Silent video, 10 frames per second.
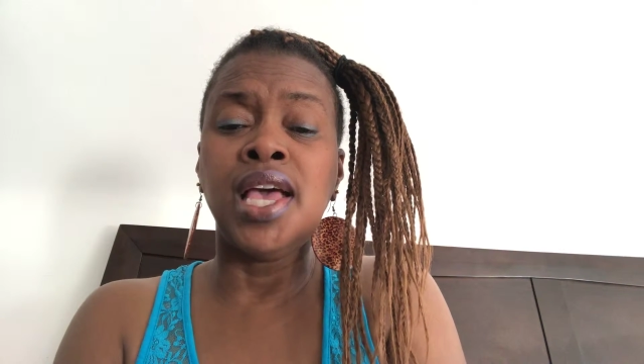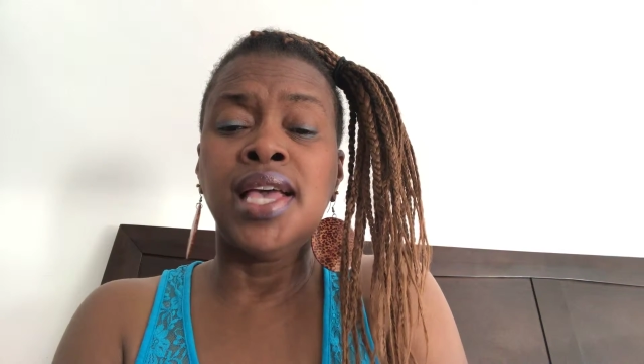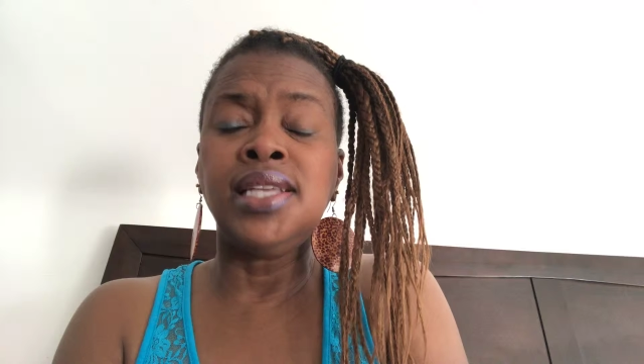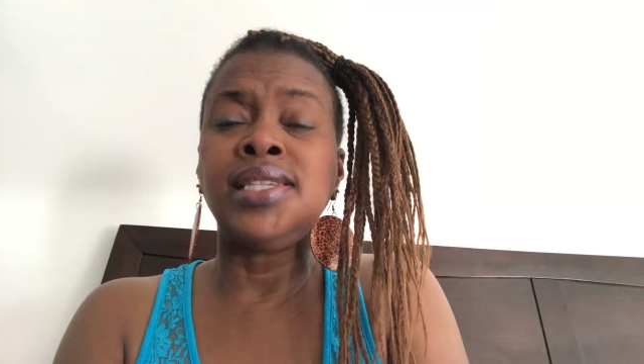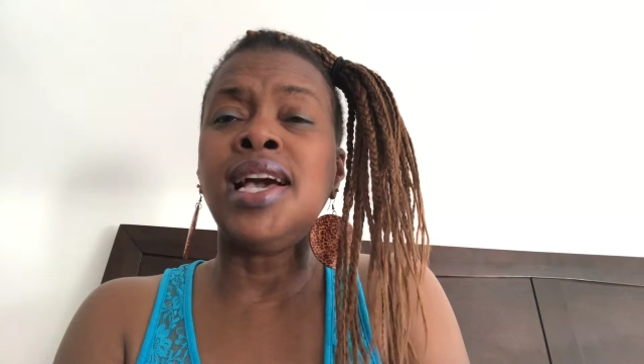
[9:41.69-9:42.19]

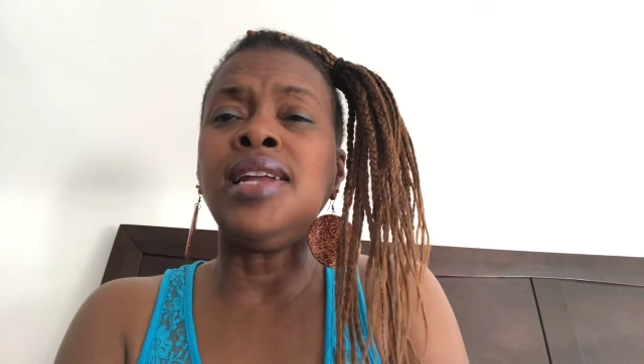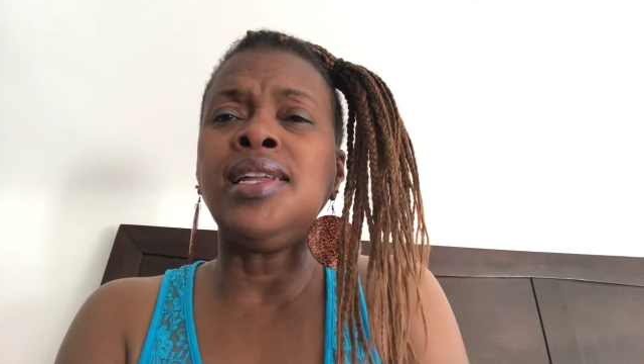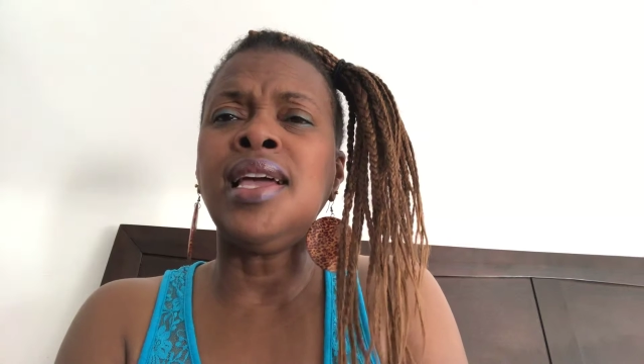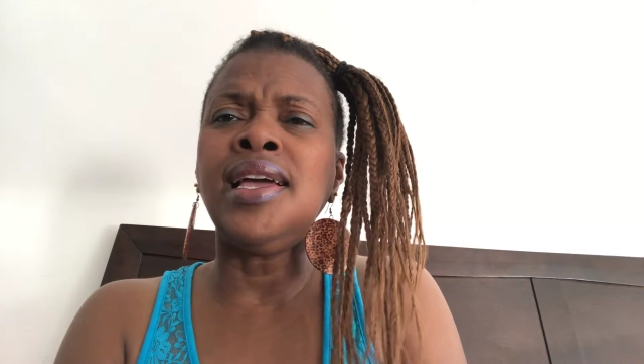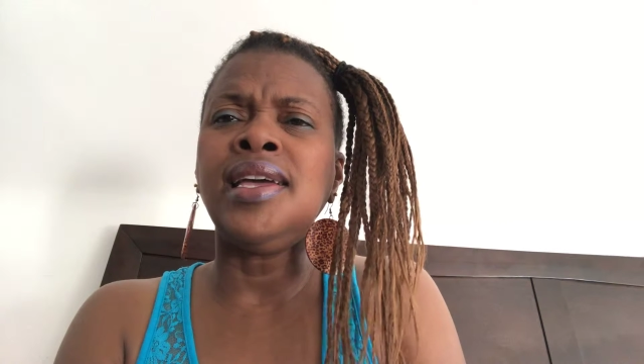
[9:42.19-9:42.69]
It's kind of
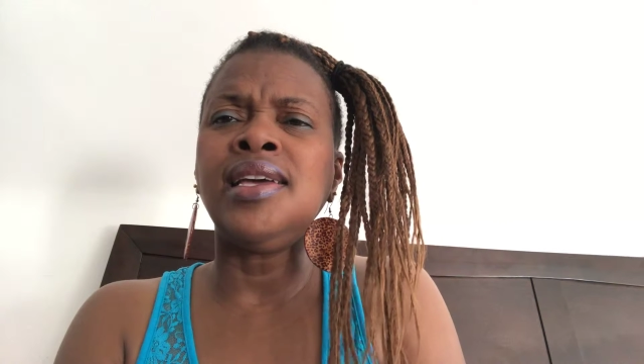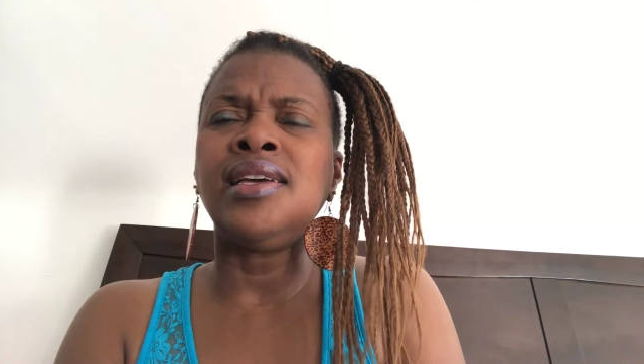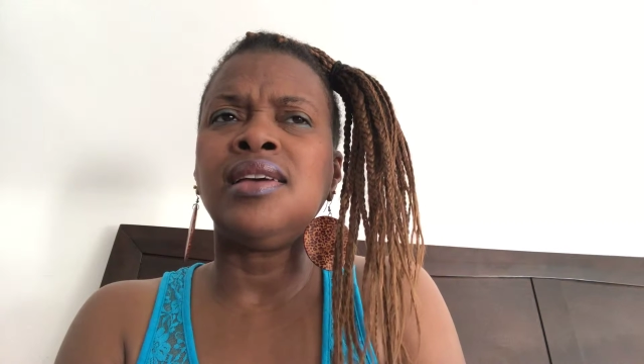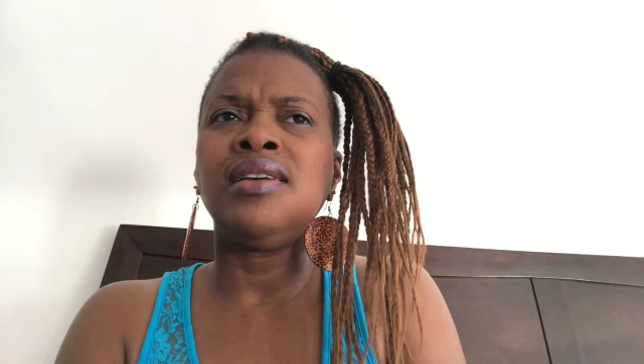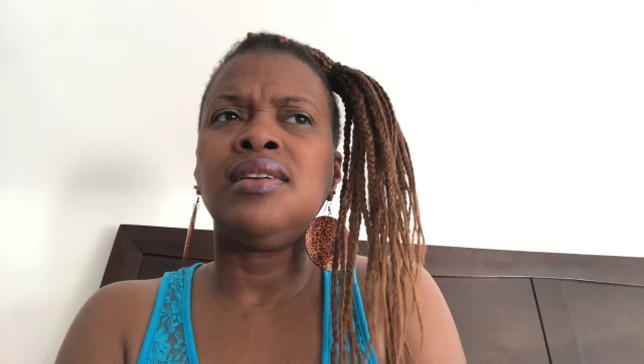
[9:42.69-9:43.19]
like
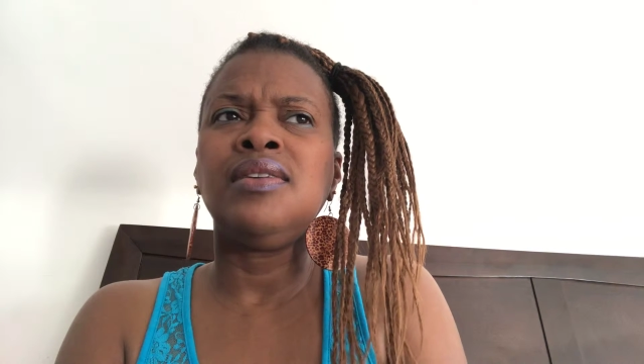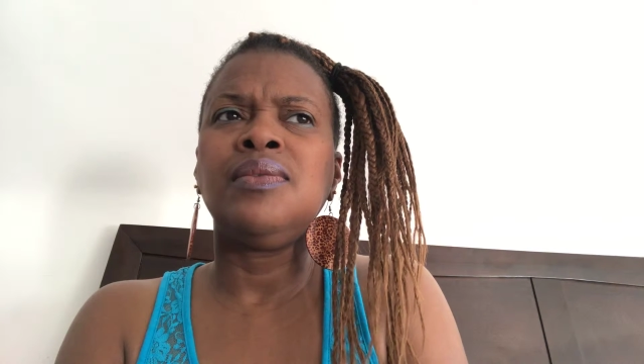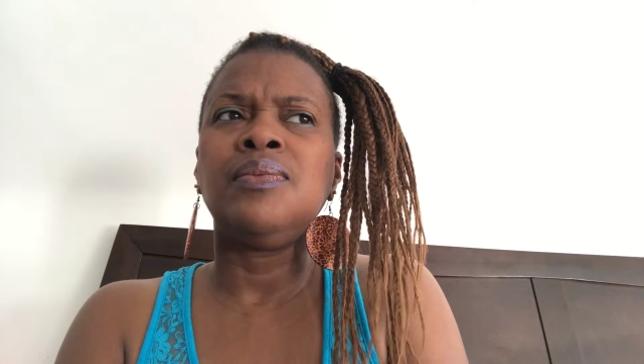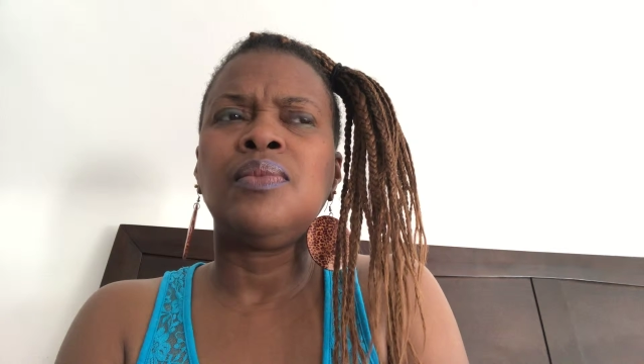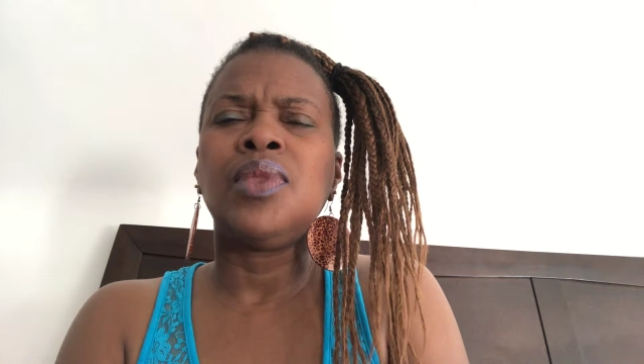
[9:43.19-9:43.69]

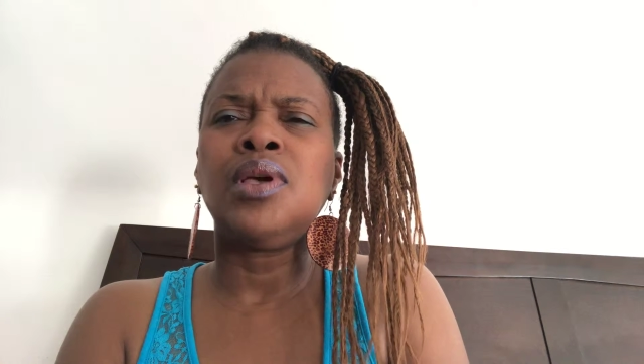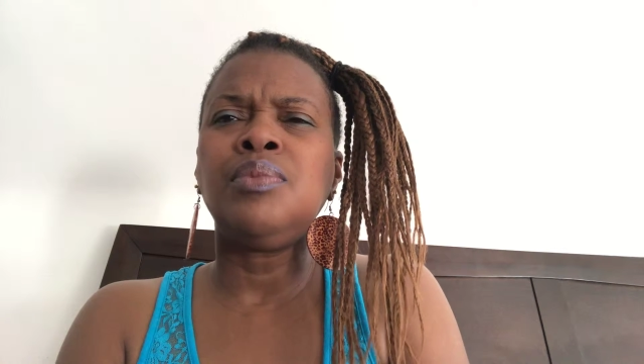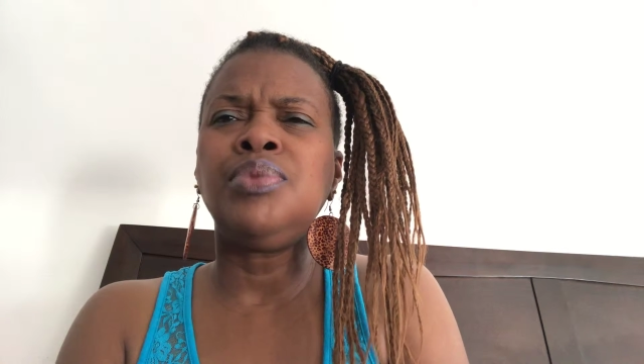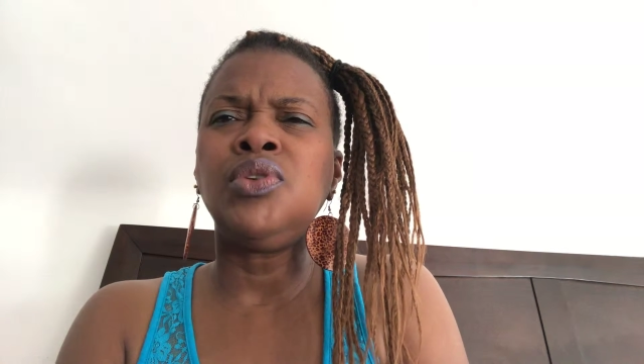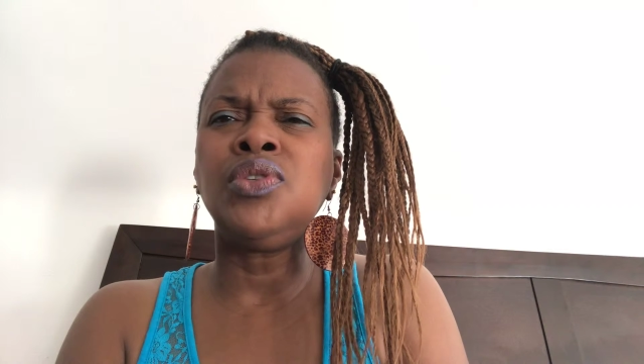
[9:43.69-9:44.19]

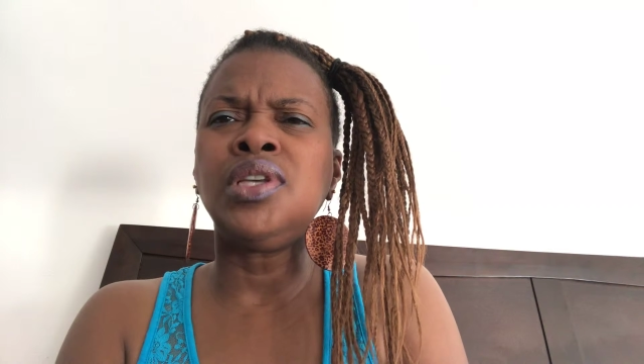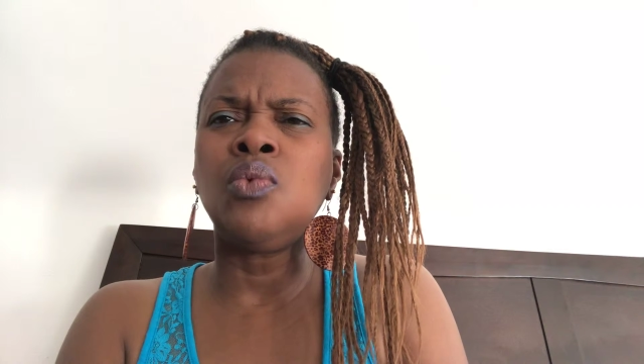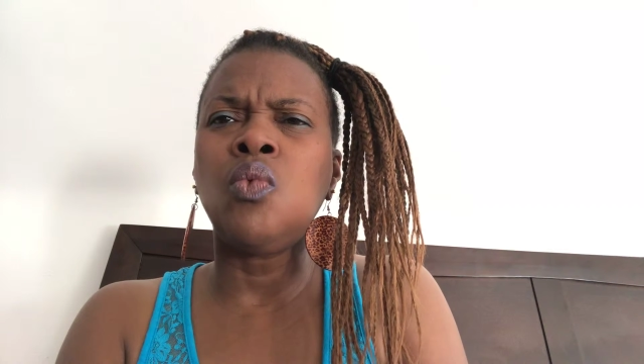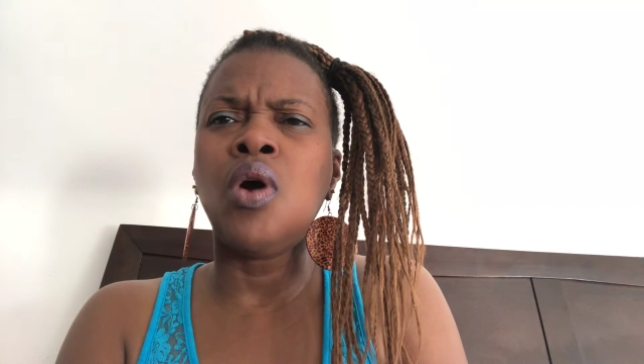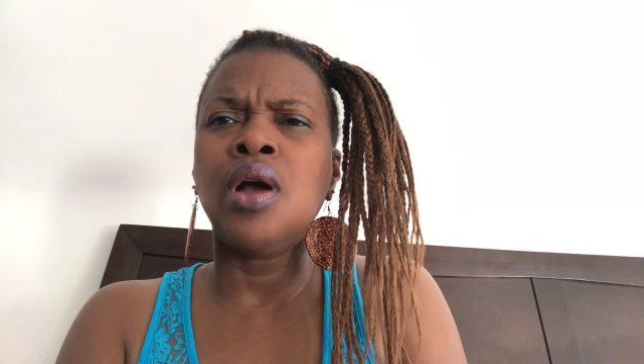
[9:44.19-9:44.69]

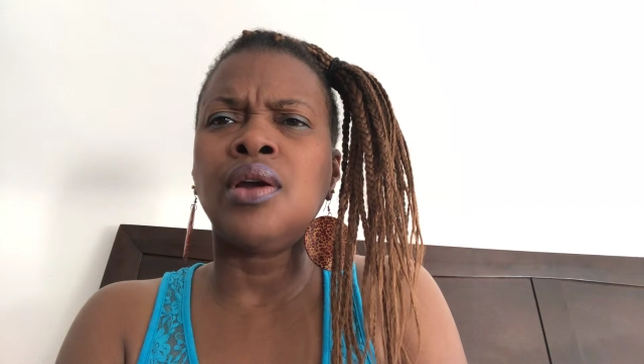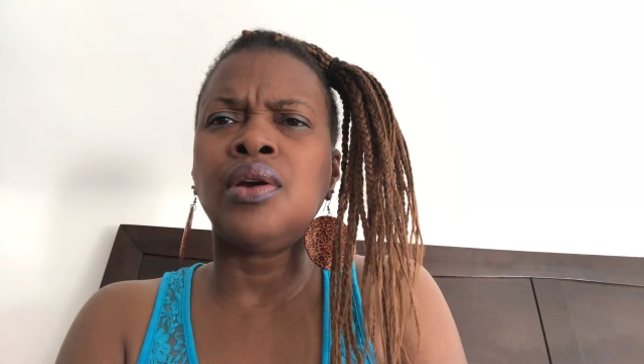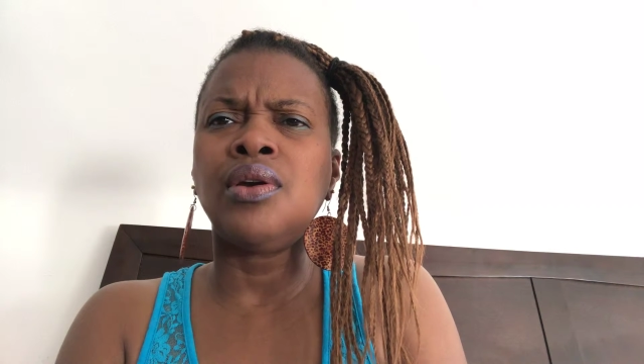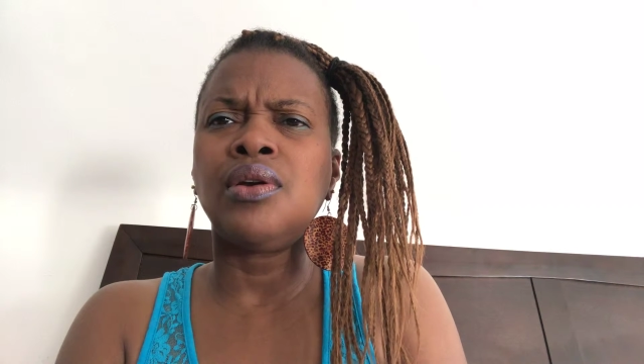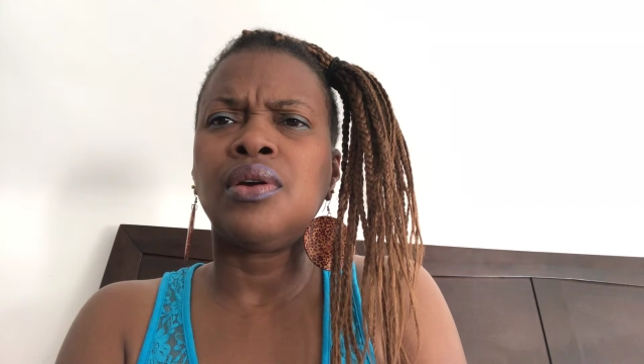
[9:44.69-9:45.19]
abusing water.